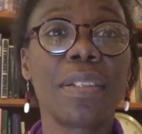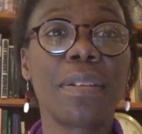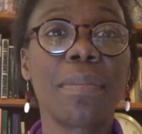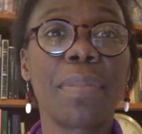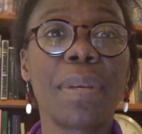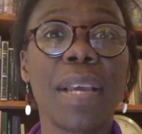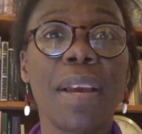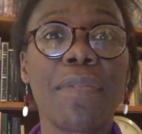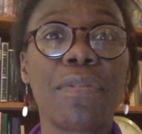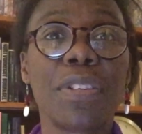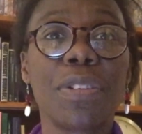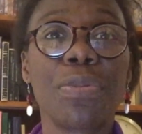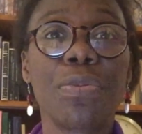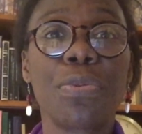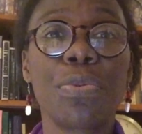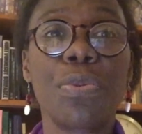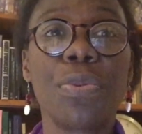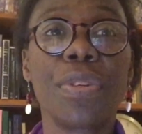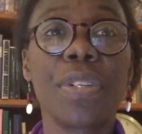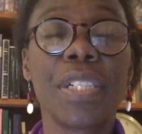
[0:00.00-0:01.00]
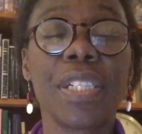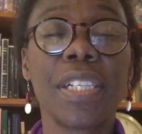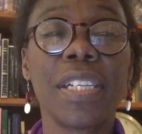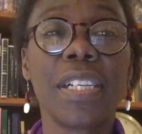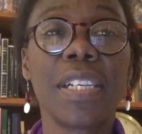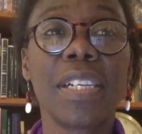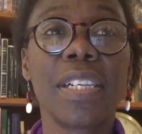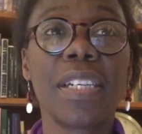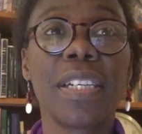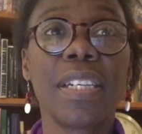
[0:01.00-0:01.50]
Biafran War
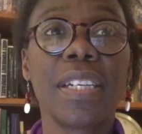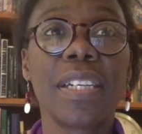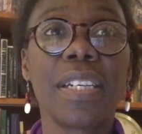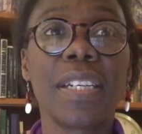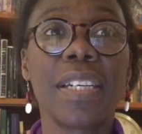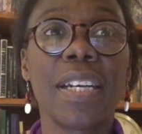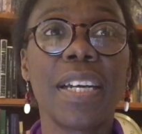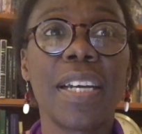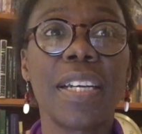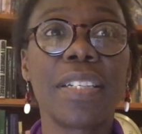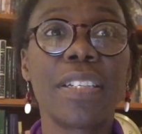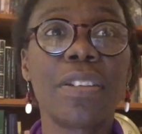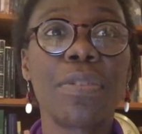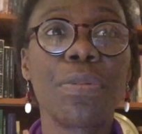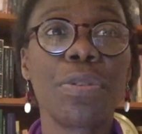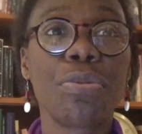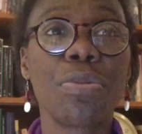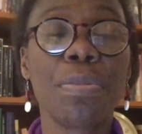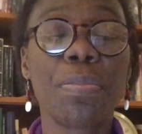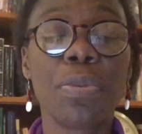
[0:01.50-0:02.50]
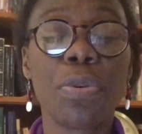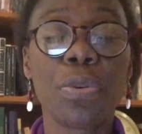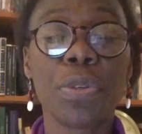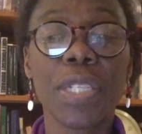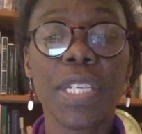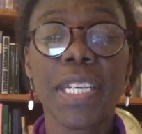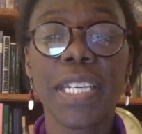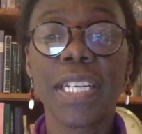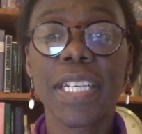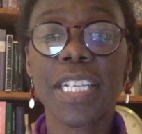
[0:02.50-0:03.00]
and he was
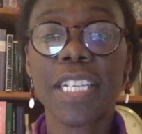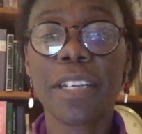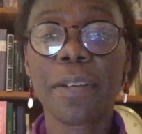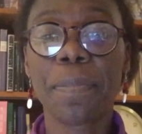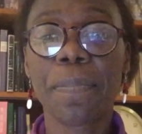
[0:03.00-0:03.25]
reporting it.